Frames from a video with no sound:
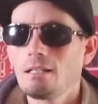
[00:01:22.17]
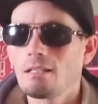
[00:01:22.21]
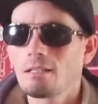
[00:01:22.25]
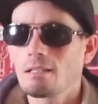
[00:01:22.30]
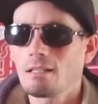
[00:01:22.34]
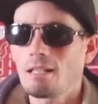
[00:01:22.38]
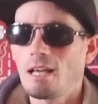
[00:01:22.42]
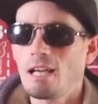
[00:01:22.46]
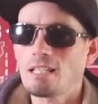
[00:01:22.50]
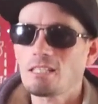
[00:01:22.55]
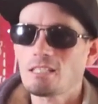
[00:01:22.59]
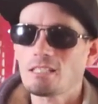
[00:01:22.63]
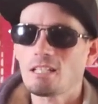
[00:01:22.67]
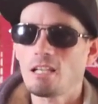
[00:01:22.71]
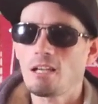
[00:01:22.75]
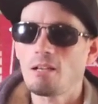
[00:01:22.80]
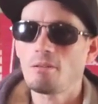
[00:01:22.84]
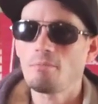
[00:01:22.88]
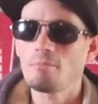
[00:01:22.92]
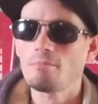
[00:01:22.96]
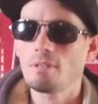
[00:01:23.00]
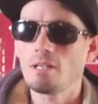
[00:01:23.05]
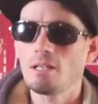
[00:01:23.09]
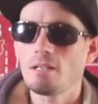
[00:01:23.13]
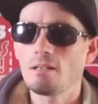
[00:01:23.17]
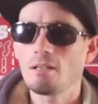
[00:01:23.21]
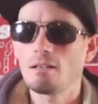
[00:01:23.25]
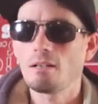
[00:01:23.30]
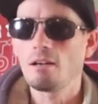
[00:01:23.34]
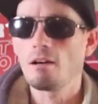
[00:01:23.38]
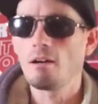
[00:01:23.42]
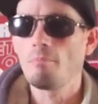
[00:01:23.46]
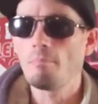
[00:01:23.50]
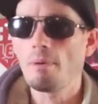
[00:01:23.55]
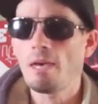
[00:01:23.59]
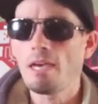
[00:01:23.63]
The last time
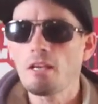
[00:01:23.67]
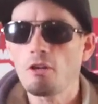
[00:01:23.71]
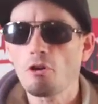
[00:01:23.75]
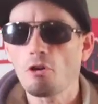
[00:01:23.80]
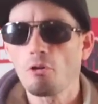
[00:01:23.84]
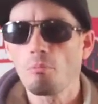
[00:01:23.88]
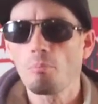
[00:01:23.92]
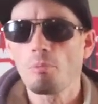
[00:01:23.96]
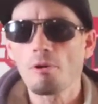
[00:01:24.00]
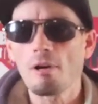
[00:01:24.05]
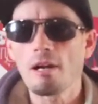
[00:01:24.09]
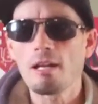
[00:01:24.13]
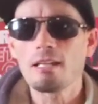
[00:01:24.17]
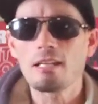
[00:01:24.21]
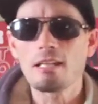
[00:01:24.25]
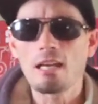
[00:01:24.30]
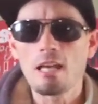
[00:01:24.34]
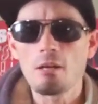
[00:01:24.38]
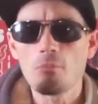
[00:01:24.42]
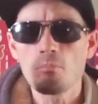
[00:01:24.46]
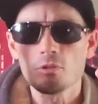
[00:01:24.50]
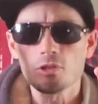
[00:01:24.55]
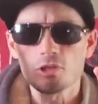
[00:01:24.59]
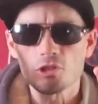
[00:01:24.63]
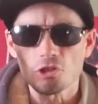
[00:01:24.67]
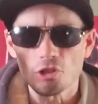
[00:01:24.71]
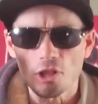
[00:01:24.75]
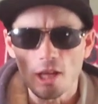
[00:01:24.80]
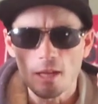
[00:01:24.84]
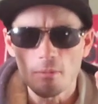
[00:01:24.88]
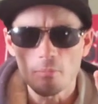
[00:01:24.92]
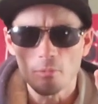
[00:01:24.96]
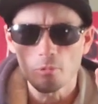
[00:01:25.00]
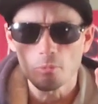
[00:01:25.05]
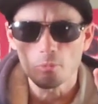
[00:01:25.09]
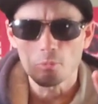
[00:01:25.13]
a make or break game was
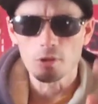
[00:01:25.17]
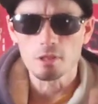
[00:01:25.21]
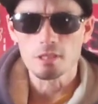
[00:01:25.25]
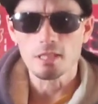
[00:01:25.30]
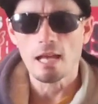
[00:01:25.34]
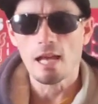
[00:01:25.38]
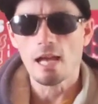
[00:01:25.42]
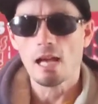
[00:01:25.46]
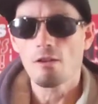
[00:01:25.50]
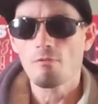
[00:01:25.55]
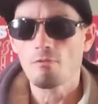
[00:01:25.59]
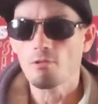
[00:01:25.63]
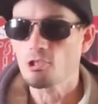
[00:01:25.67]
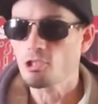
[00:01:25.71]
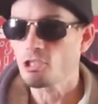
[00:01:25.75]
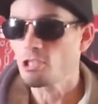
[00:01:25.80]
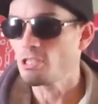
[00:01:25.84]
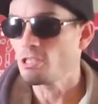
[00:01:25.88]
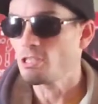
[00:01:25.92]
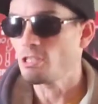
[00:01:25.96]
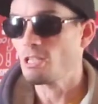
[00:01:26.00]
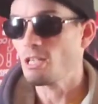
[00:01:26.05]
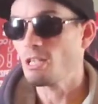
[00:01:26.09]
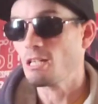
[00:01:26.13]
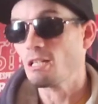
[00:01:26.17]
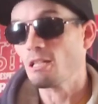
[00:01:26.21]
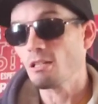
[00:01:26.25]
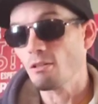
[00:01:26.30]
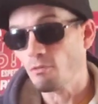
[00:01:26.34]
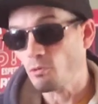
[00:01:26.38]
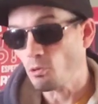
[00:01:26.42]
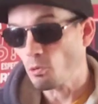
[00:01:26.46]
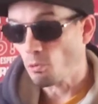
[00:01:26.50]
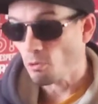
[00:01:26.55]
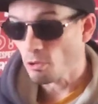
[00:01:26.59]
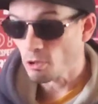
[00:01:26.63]
labeled was at Virginia Tech, and
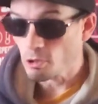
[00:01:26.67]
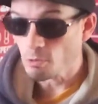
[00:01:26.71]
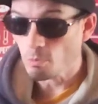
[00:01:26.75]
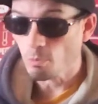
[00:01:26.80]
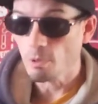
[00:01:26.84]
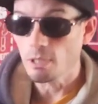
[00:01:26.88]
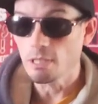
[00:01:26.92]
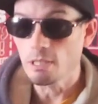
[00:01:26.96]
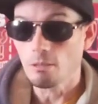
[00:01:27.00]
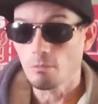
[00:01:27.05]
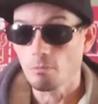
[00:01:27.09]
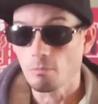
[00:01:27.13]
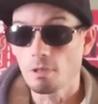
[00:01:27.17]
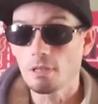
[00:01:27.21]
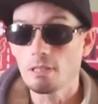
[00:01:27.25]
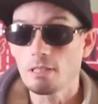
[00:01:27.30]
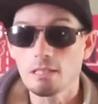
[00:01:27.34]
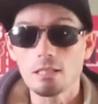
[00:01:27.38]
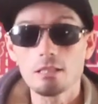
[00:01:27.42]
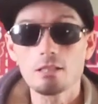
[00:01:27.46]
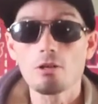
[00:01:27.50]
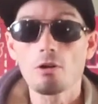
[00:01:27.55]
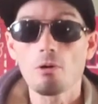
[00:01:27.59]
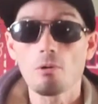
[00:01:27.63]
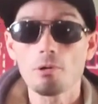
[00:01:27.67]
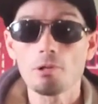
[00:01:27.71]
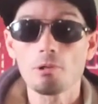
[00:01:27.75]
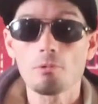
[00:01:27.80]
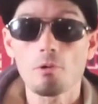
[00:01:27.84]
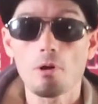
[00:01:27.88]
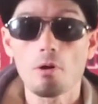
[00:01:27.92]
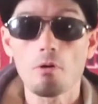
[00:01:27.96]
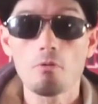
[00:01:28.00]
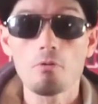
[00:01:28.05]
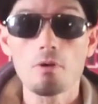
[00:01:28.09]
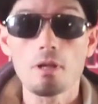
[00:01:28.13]
of course, we did go on the
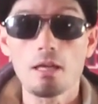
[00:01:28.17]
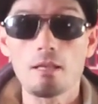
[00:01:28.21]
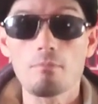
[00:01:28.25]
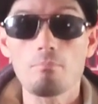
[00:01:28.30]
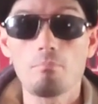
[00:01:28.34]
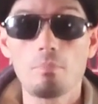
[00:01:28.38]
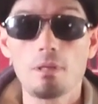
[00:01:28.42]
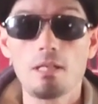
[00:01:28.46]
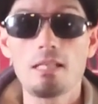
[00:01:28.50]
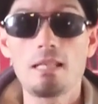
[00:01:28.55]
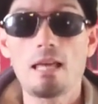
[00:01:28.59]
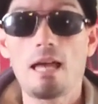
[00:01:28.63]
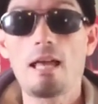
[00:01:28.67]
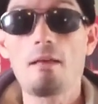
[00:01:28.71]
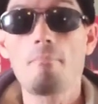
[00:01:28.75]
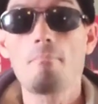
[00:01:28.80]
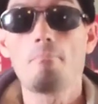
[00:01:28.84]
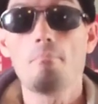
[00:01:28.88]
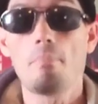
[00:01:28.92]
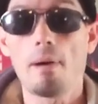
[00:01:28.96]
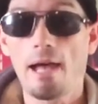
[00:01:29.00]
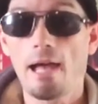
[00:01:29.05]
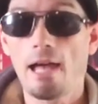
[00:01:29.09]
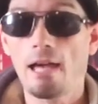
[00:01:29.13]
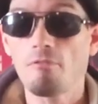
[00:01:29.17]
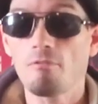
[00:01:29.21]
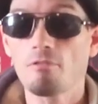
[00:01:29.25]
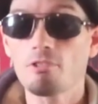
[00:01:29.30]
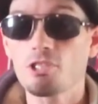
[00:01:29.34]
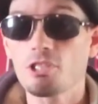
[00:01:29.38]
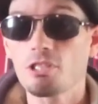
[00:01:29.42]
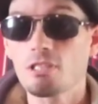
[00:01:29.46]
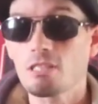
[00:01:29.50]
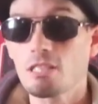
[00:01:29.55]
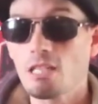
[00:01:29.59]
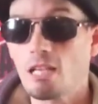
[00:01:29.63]
road and beat a bad
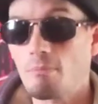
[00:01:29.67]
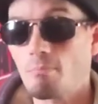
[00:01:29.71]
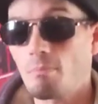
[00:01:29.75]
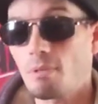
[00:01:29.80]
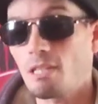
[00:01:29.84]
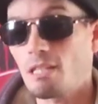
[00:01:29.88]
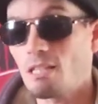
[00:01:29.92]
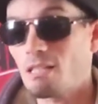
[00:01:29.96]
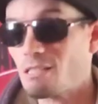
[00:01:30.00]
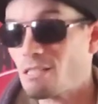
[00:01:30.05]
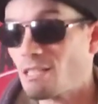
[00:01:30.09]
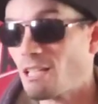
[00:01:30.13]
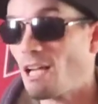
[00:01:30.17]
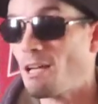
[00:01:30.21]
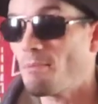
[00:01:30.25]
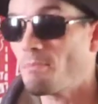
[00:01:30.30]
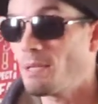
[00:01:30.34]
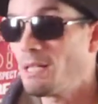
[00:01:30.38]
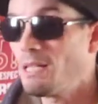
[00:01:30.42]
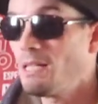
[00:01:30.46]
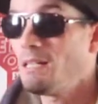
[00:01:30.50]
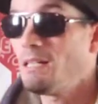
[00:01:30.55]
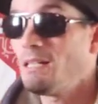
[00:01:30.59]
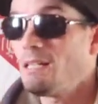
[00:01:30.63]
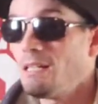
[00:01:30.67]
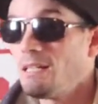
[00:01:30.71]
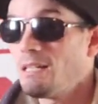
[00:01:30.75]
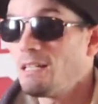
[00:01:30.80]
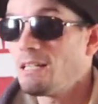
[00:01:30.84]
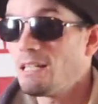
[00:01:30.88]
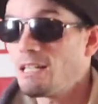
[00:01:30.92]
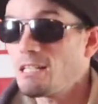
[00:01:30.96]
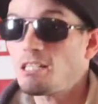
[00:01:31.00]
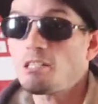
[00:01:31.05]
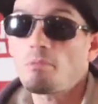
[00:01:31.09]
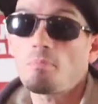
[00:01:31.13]
Virginia Tech, but this time,
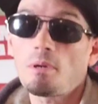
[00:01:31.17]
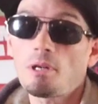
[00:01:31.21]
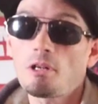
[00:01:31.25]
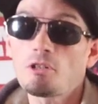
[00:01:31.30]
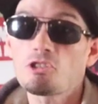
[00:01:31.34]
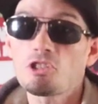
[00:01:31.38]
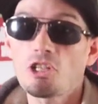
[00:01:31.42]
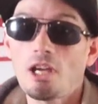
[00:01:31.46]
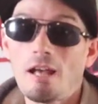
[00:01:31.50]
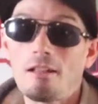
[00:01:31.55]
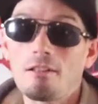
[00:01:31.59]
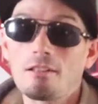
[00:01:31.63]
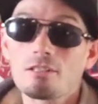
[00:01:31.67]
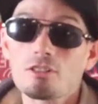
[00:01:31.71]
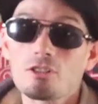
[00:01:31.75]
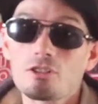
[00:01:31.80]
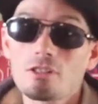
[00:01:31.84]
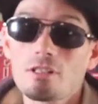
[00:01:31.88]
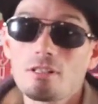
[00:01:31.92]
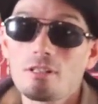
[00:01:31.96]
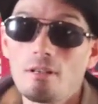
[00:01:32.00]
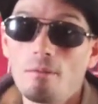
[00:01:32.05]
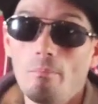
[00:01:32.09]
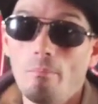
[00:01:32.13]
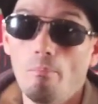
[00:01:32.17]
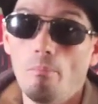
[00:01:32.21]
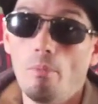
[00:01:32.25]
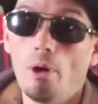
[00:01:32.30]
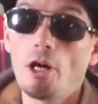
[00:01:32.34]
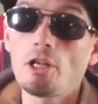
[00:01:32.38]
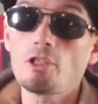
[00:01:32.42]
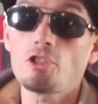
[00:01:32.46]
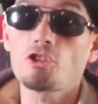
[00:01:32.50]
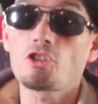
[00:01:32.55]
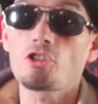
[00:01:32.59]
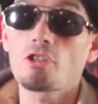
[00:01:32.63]
it's a bigger challenge,
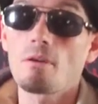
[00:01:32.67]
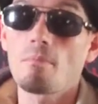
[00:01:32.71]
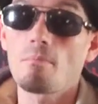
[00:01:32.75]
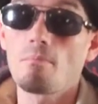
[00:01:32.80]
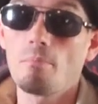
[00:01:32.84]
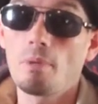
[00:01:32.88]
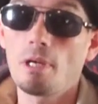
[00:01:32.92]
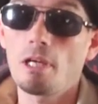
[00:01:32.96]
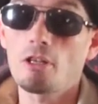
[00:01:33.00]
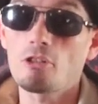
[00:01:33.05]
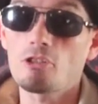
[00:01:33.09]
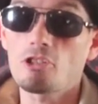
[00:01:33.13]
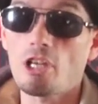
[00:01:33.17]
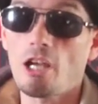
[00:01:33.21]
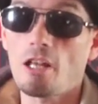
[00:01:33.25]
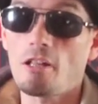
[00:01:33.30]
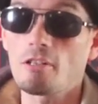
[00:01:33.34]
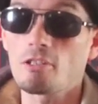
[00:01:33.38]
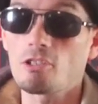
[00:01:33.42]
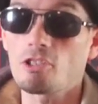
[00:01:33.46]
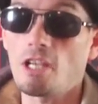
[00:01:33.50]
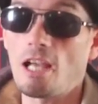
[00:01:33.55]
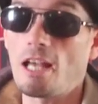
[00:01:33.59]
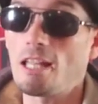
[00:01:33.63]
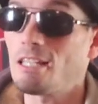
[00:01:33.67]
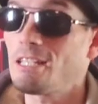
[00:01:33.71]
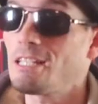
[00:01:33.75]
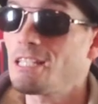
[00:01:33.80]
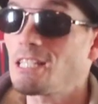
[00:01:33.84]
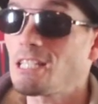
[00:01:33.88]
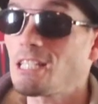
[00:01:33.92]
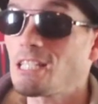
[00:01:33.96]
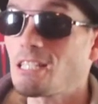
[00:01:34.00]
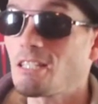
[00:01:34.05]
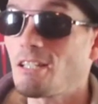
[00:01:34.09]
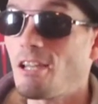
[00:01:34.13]
much bigger challenge. At
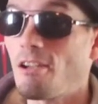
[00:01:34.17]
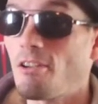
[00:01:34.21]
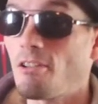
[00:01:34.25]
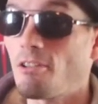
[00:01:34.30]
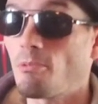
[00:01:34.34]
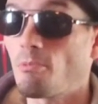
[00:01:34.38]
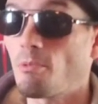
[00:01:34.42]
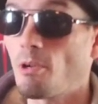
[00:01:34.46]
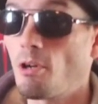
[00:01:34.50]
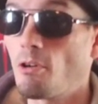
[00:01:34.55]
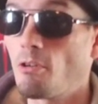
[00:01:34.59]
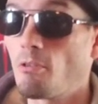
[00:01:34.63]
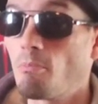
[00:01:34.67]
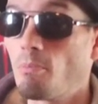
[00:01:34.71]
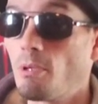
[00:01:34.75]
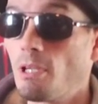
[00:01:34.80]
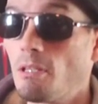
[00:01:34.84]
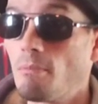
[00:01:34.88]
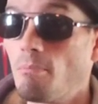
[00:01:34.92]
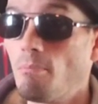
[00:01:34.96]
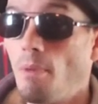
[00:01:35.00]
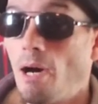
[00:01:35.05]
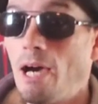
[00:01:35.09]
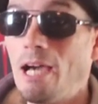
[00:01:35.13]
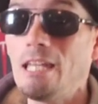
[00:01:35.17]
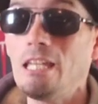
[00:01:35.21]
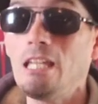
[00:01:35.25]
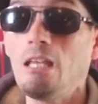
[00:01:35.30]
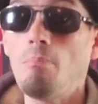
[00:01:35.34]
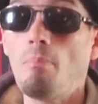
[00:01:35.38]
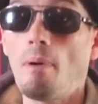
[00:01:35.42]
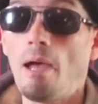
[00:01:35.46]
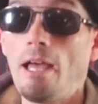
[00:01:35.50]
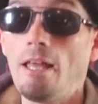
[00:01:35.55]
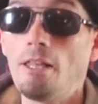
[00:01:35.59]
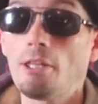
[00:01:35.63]
least it's not on the road, but
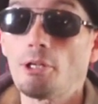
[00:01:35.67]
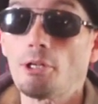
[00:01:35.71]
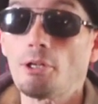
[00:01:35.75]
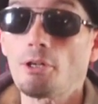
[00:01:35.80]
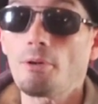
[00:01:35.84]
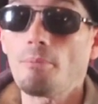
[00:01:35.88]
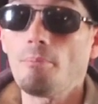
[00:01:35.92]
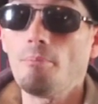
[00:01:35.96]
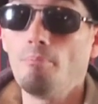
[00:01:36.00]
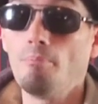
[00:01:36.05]
mighty Baylor